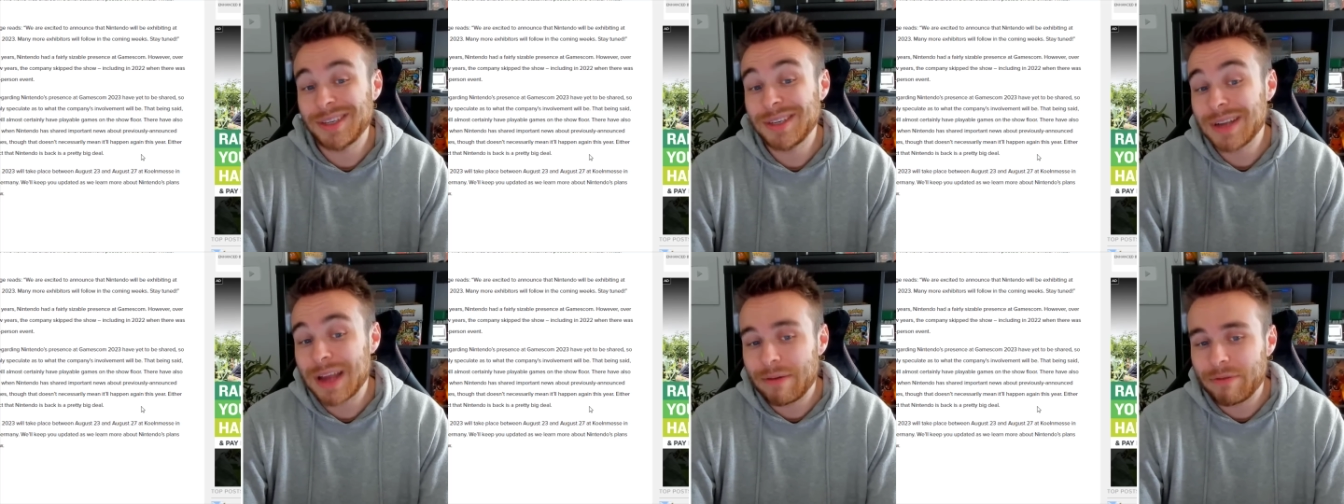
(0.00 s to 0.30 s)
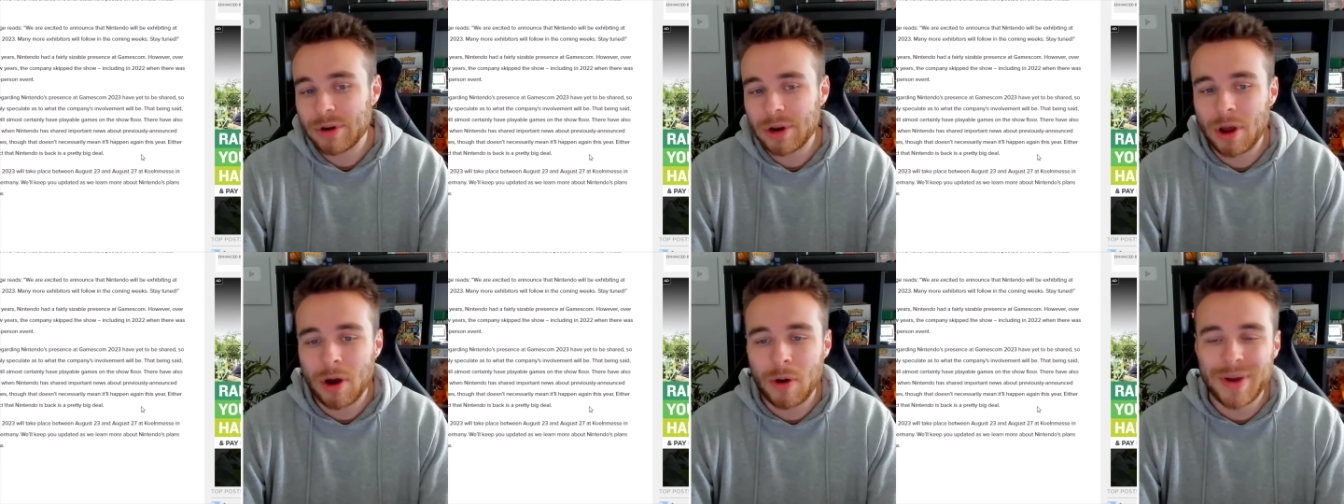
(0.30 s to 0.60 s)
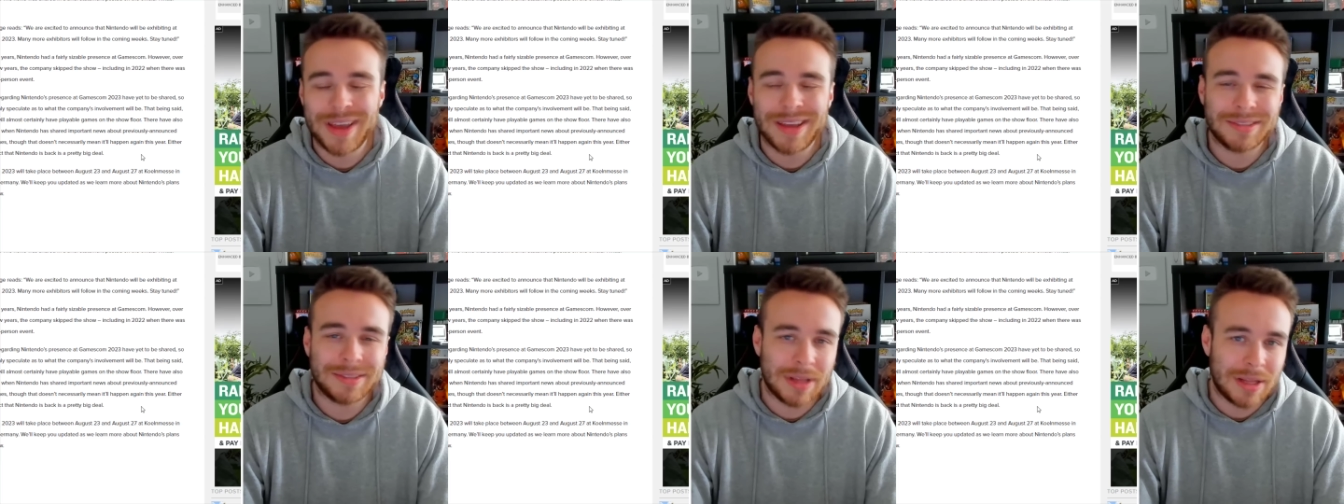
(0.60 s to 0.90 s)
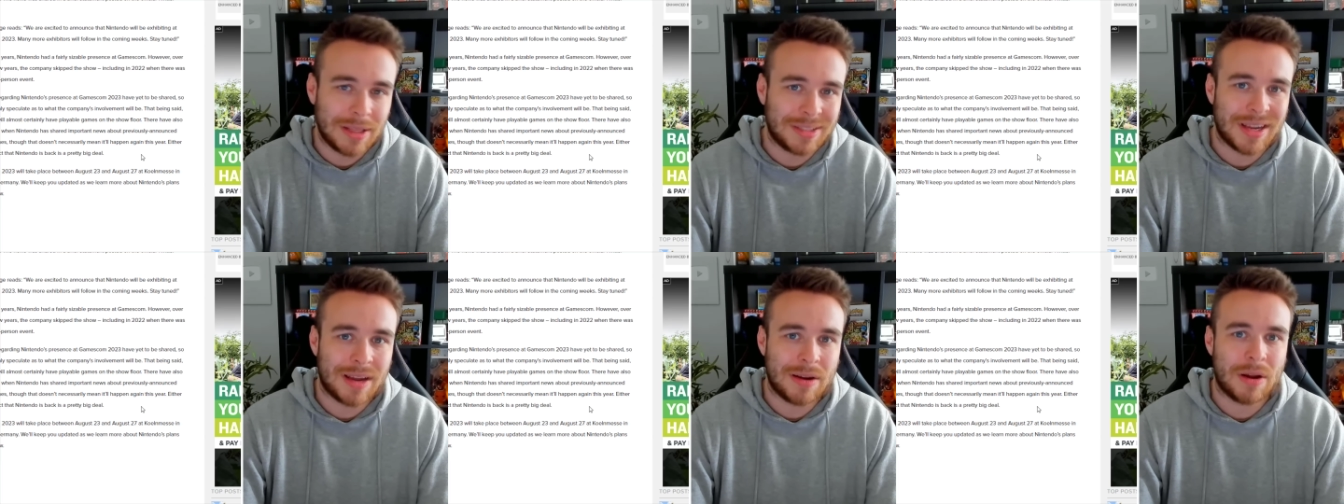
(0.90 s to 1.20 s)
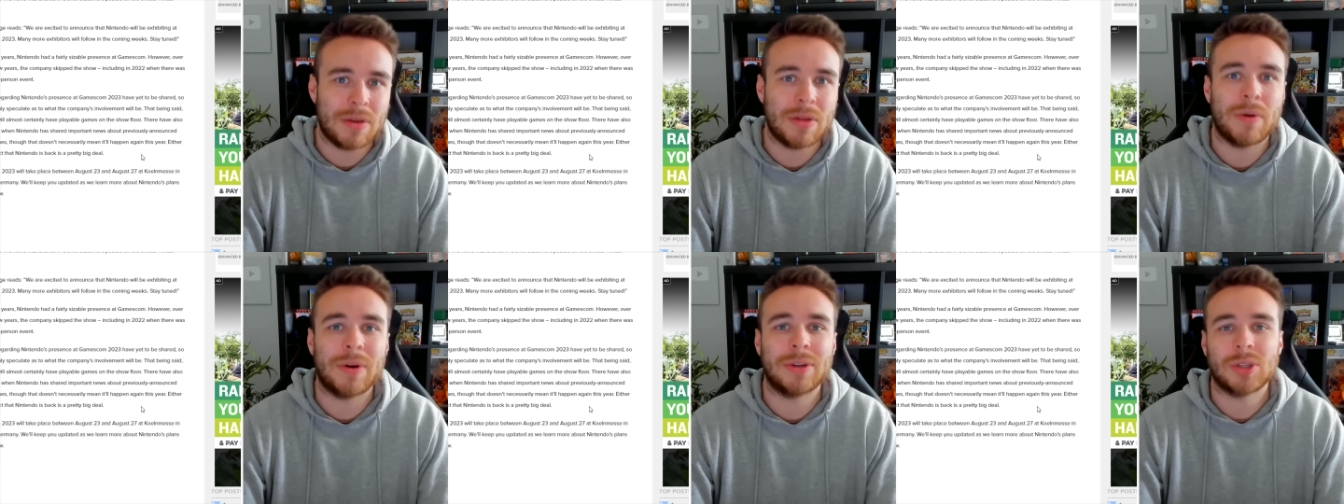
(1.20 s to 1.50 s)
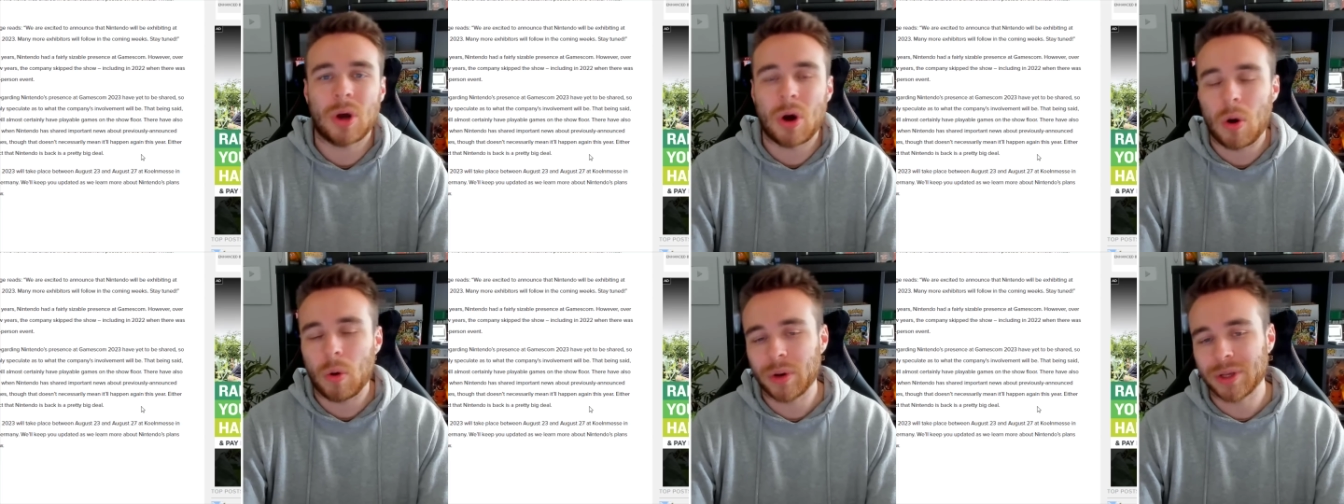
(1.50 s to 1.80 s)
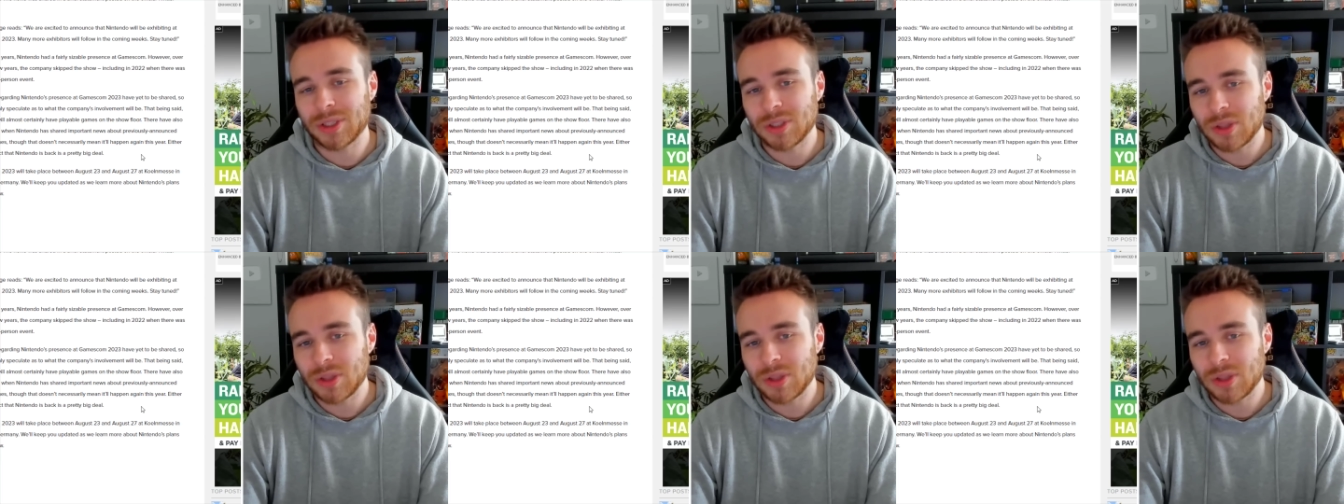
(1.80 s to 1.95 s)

You never know. It is Nintendo though as a whole.